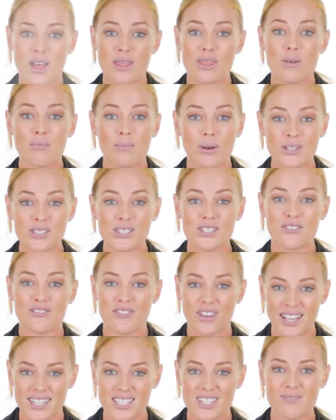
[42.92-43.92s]
The most
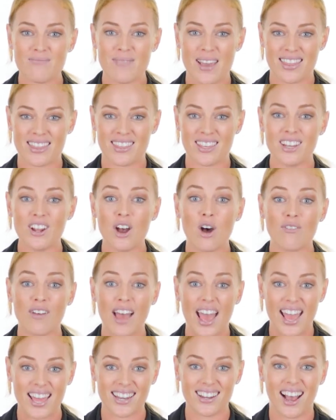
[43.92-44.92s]
effective method of
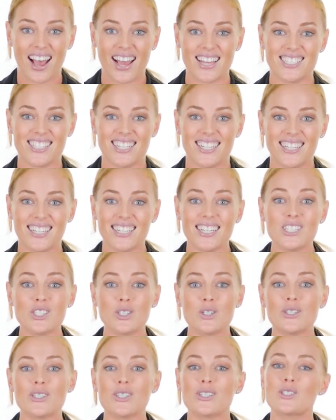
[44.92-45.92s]
hand hygiene is
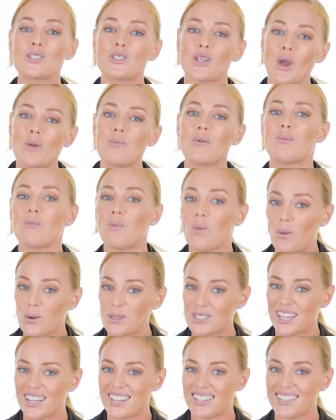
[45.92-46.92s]
using soap and
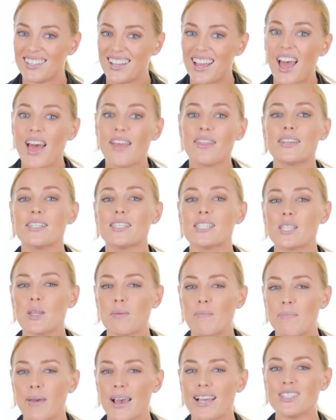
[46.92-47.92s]
water. This is the
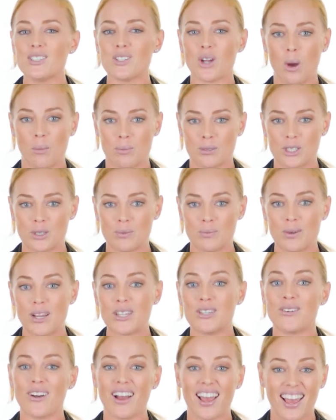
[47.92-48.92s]
best option
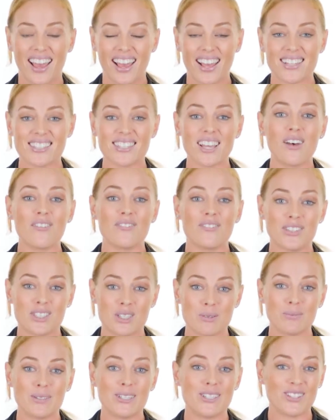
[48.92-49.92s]
when your hands are
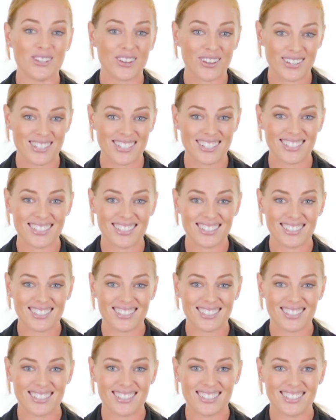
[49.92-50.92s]
visibly dirty.
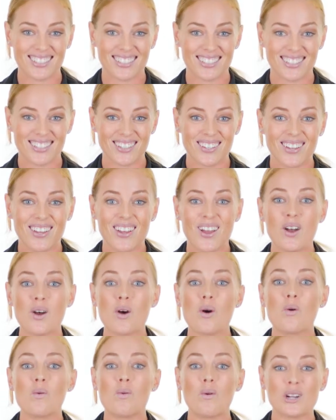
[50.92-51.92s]

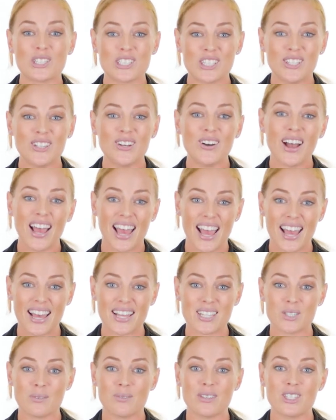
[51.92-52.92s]
Washing your
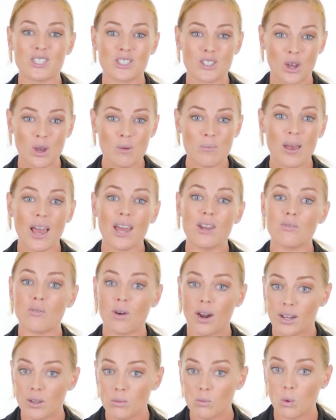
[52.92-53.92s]
hands with soap and
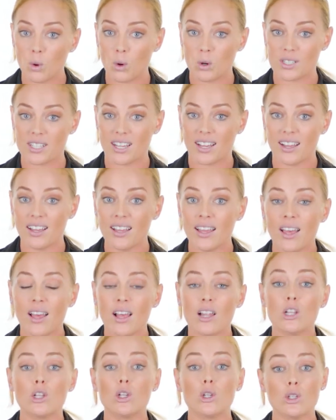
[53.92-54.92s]
running water
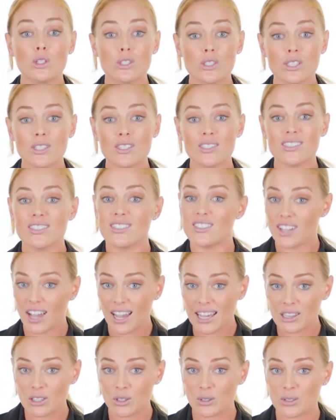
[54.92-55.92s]
loosens,
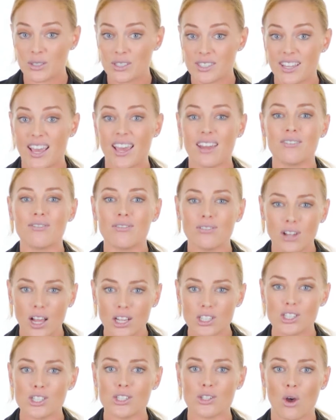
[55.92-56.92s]
dilutes, and
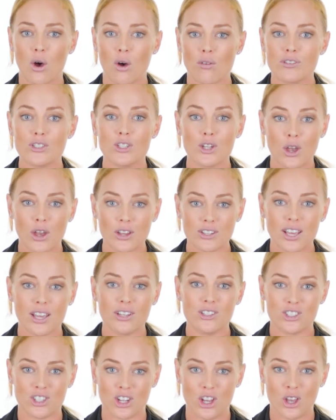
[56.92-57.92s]
flushes off dirt
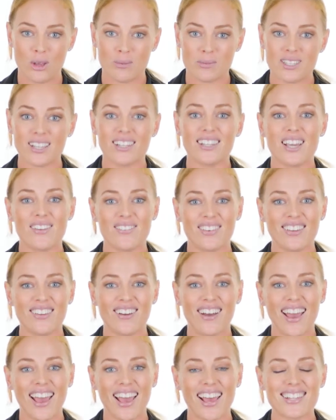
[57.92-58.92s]
and germs, leaving
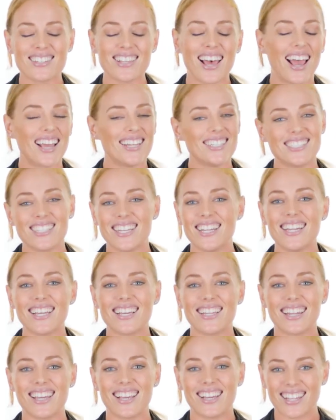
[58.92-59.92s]
your hands
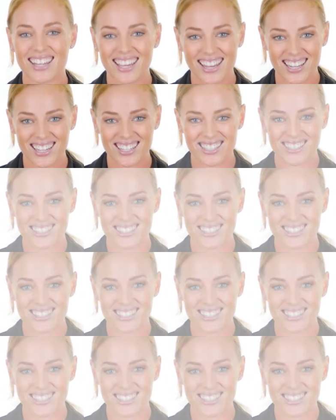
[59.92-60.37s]
hygienically clean.